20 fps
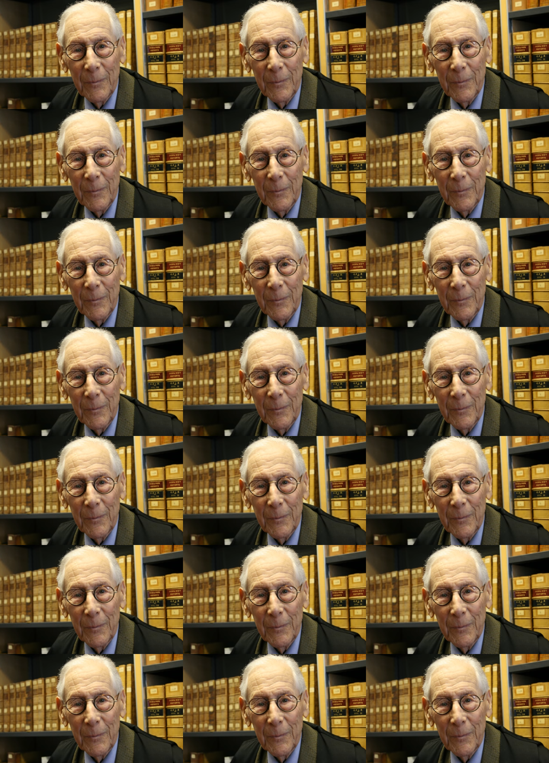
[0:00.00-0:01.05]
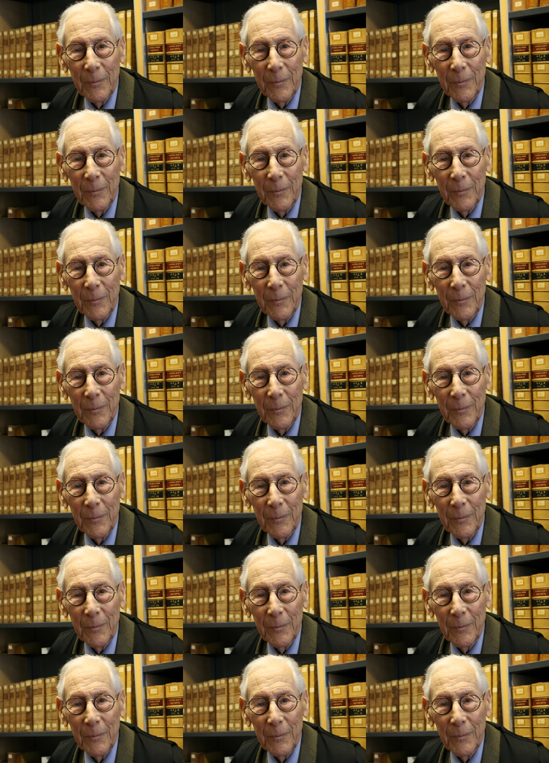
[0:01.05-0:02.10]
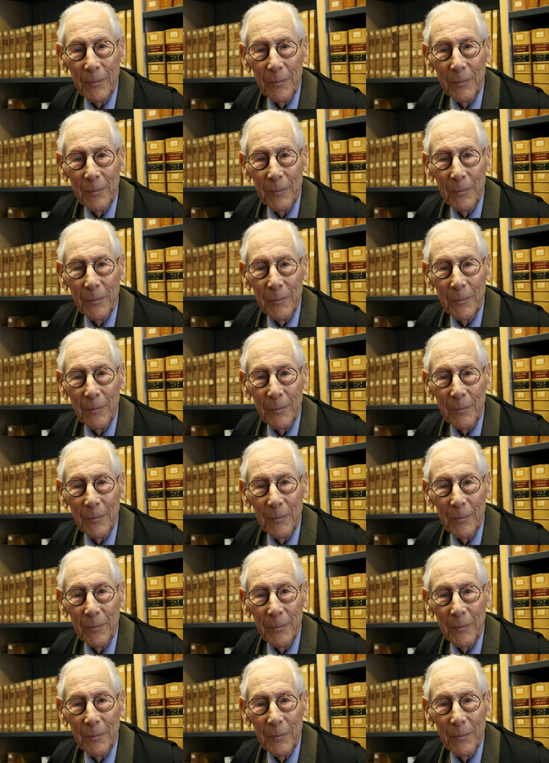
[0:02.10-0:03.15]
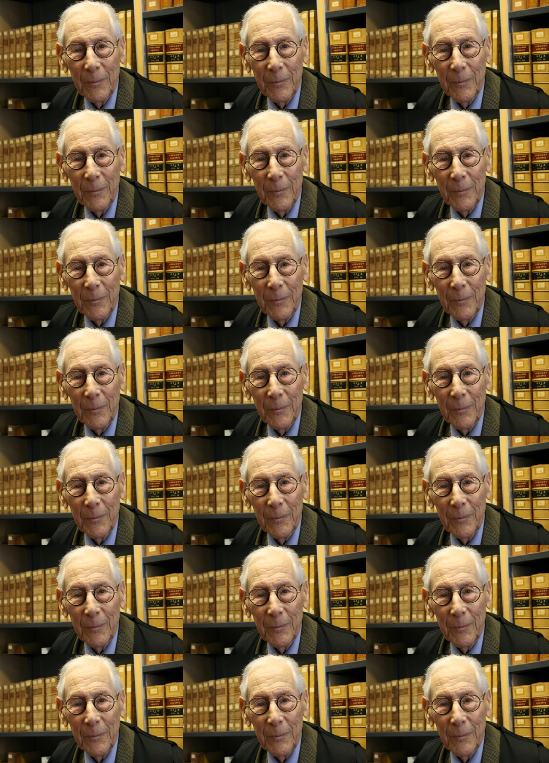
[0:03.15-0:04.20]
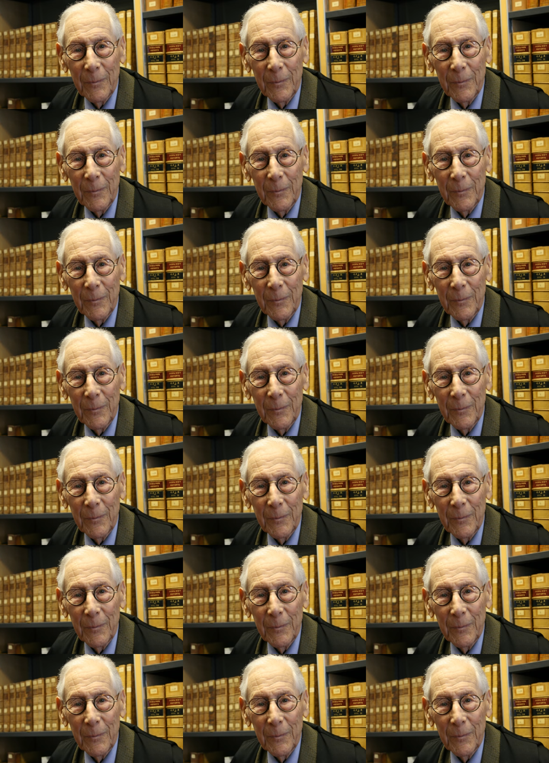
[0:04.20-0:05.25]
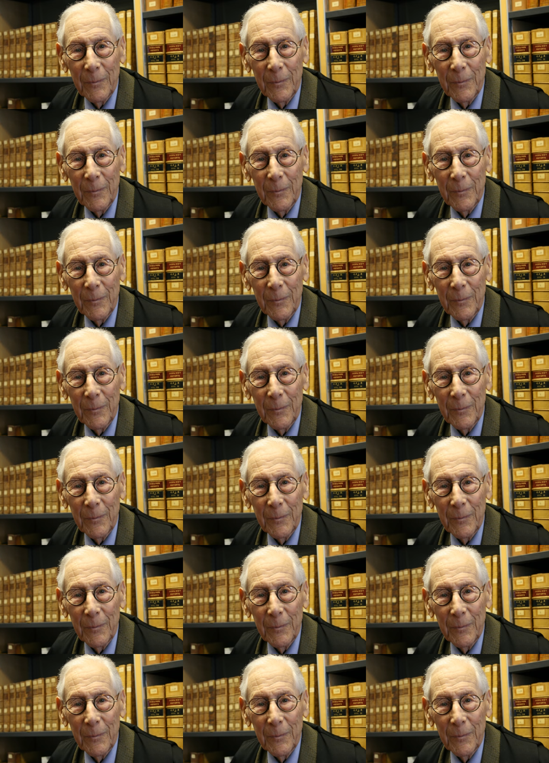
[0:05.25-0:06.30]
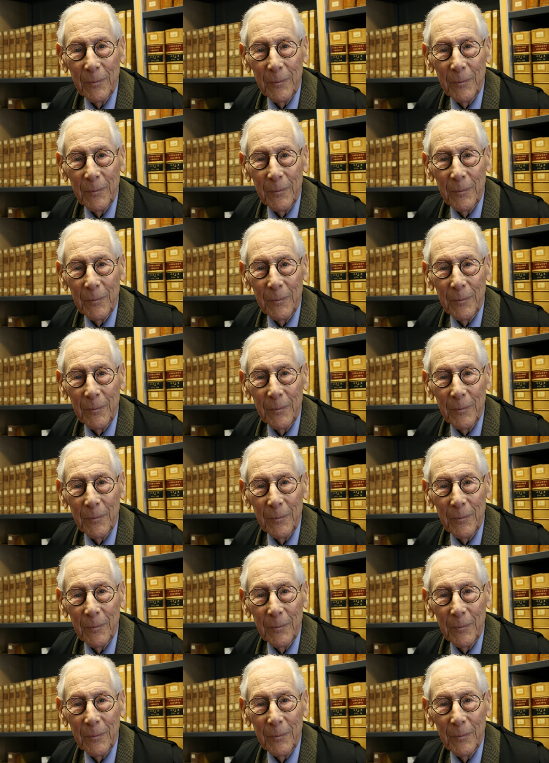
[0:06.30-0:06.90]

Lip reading: The face doesn't move, so there is nothing to read.